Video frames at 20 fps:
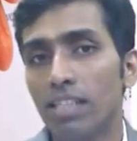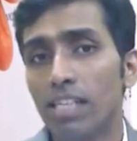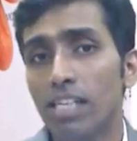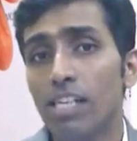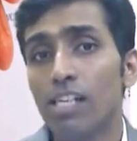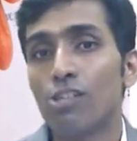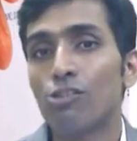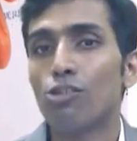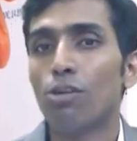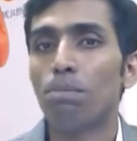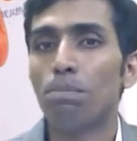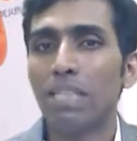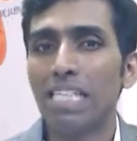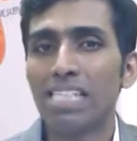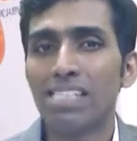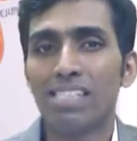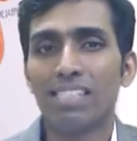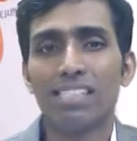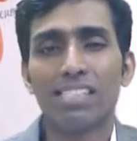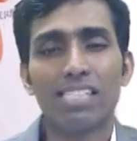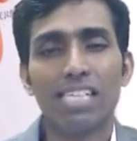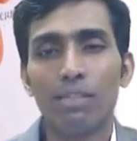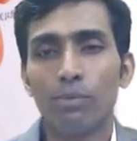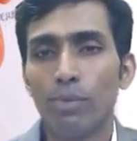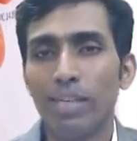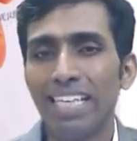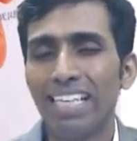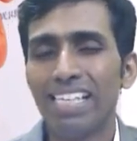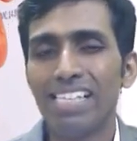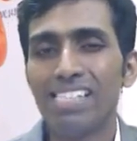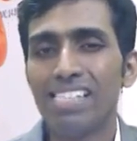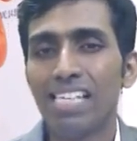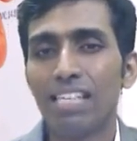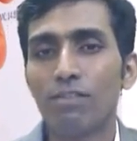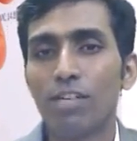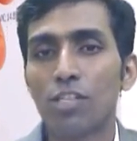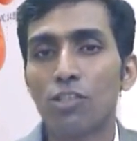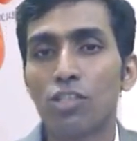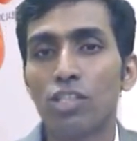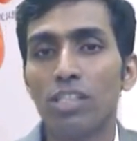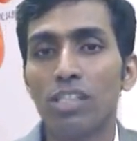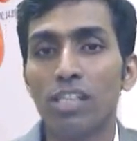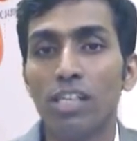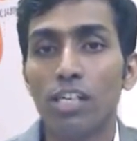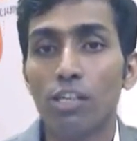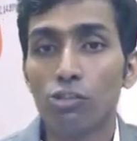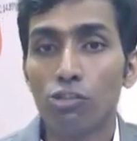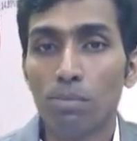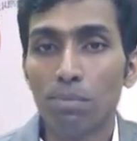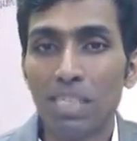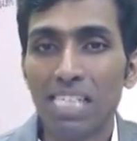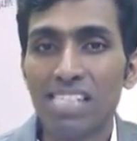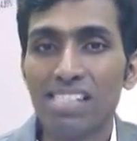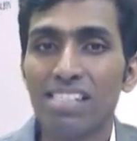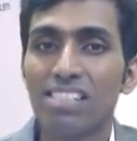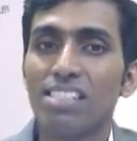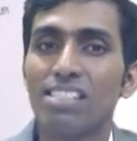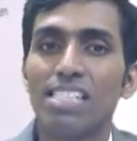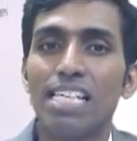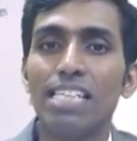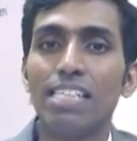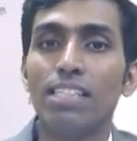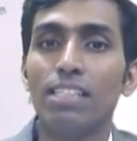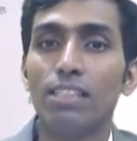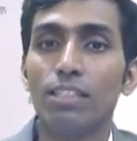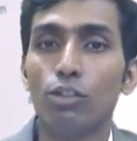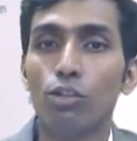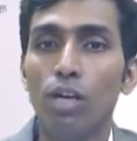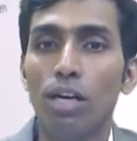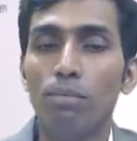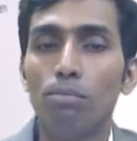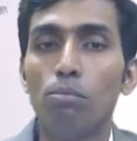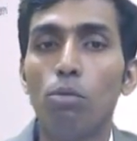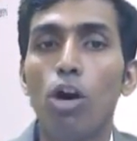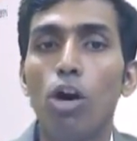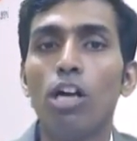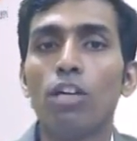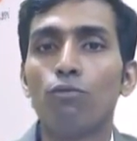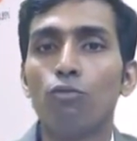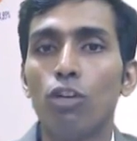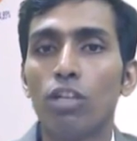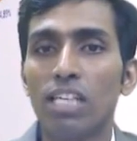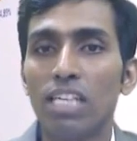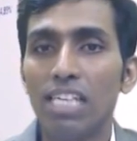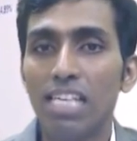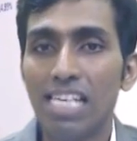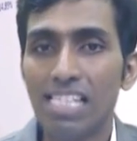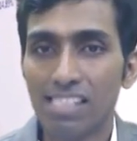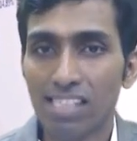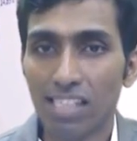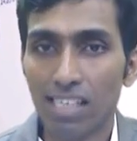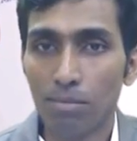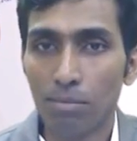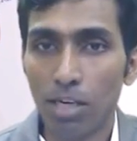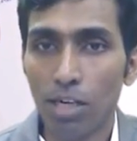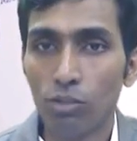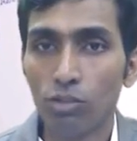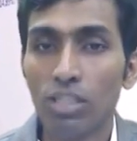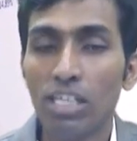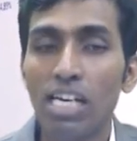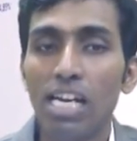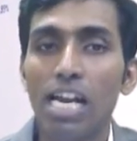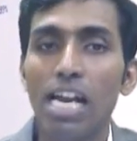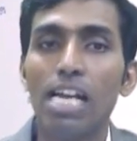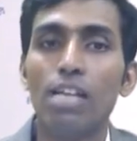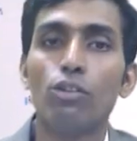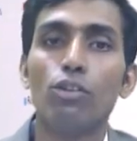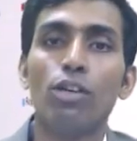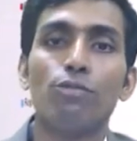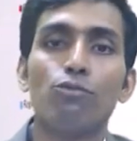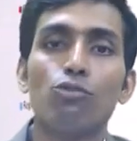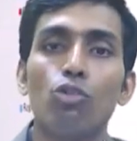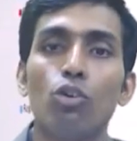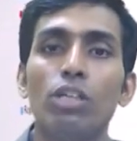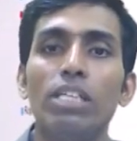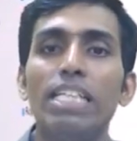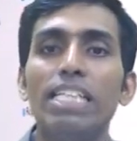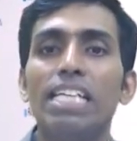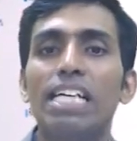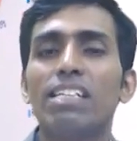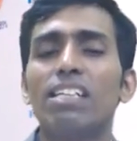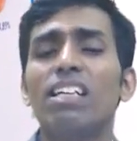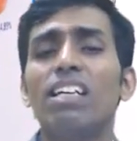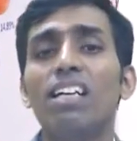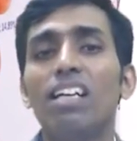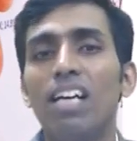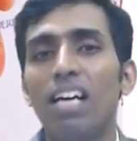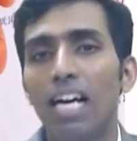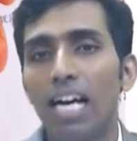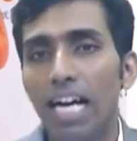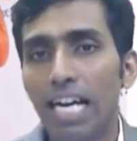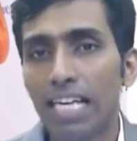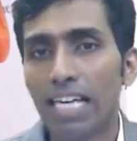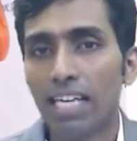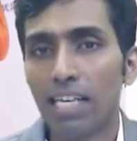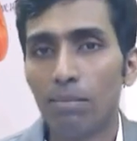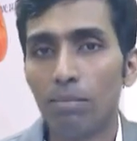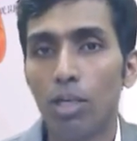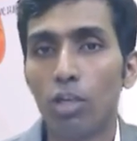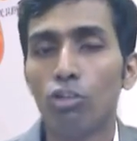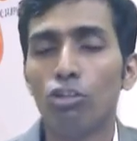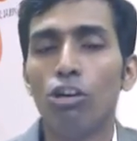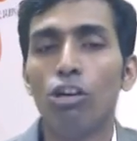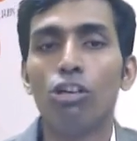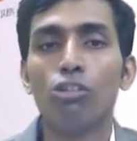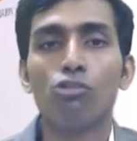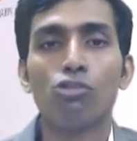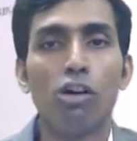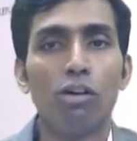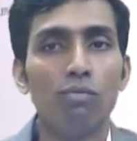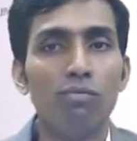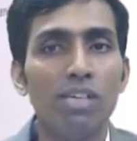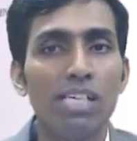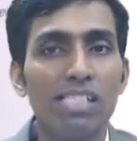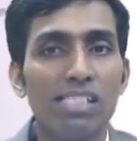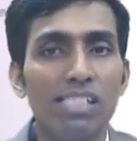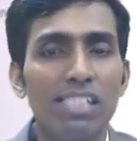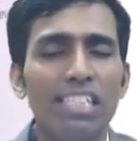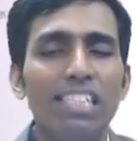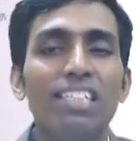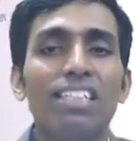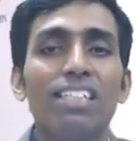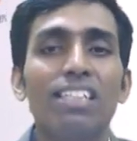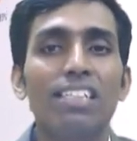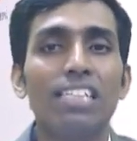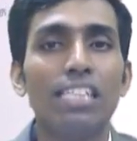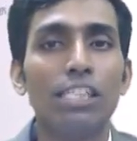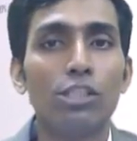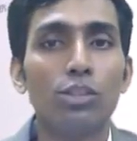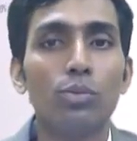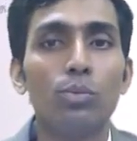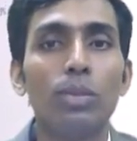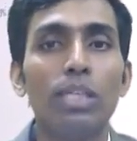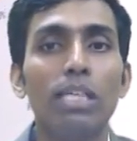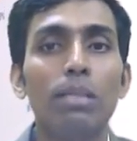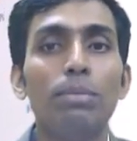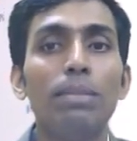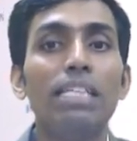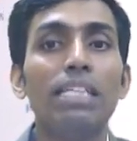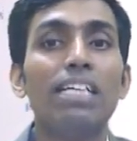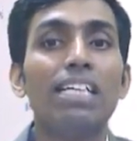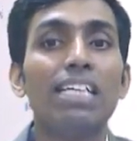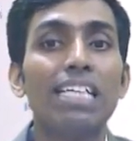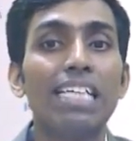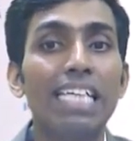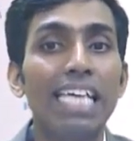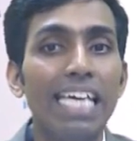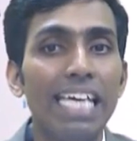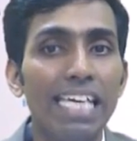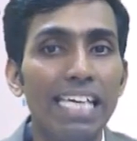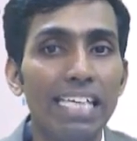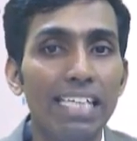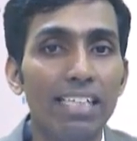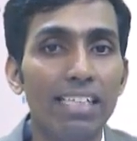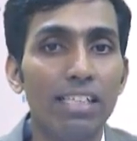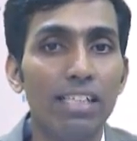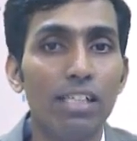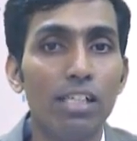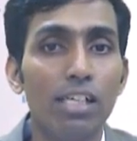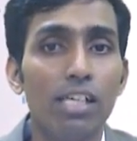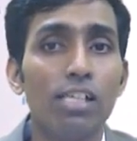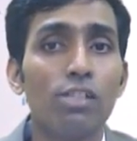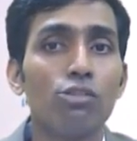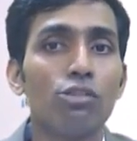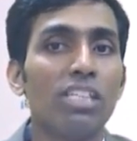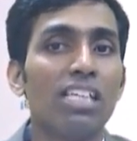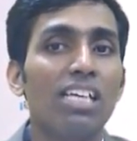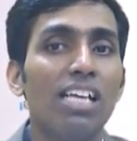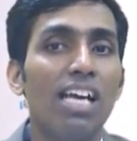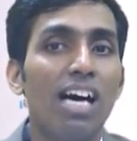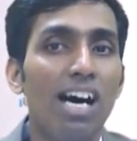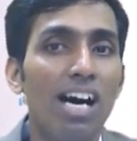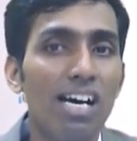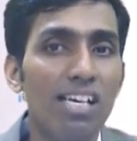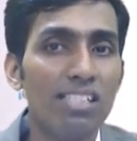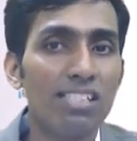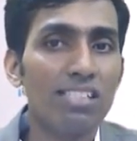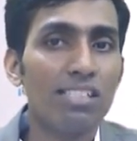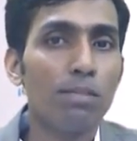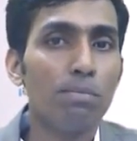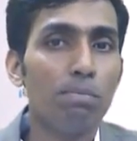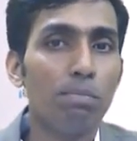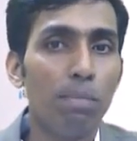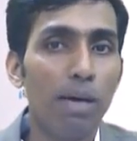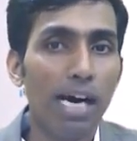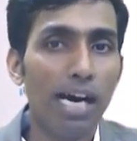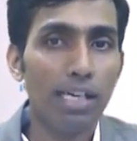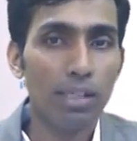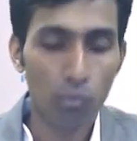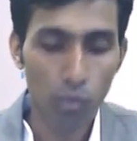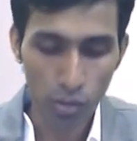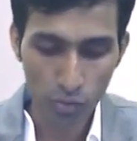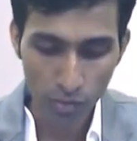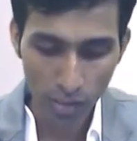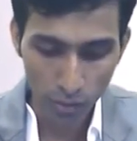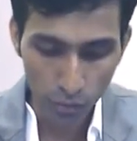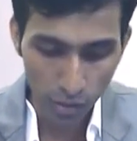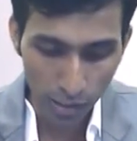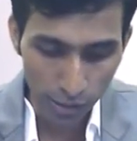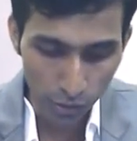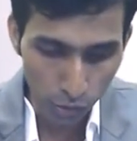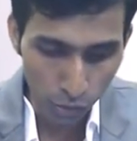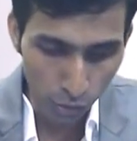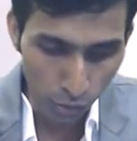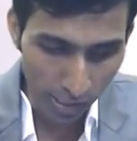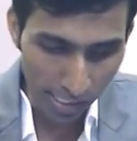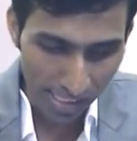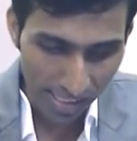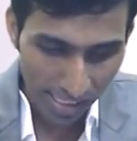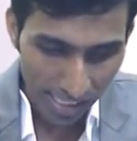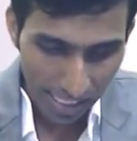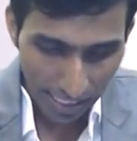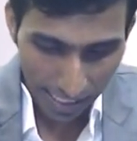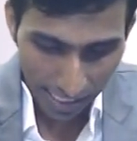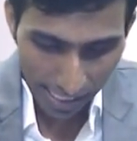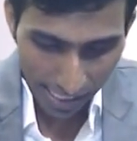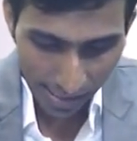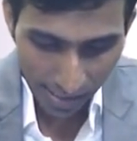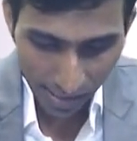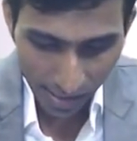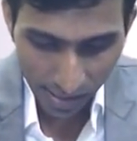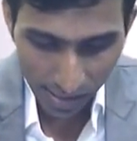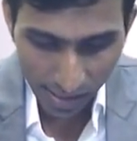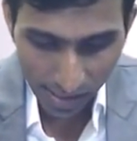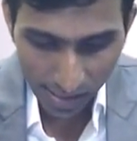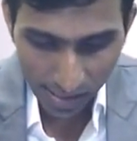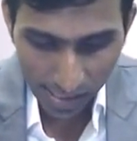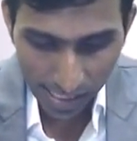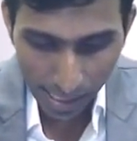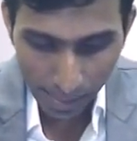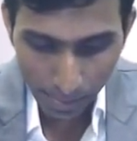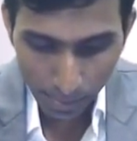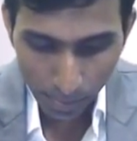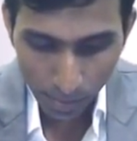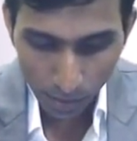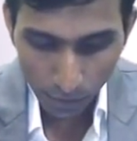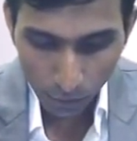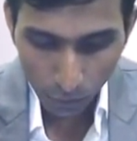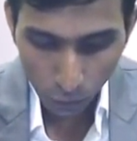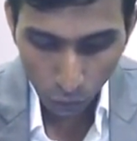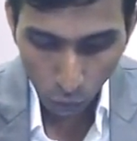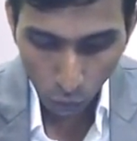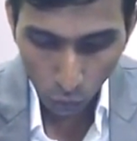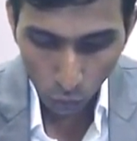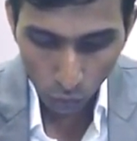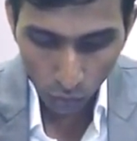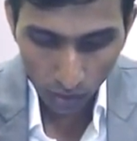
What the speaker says: So please understand, very easy question. So please understand, you have bought for a lesser amount and you have sold it at a higher amount, so obviously it will be a gain. So the last part what we are going to do is step 4,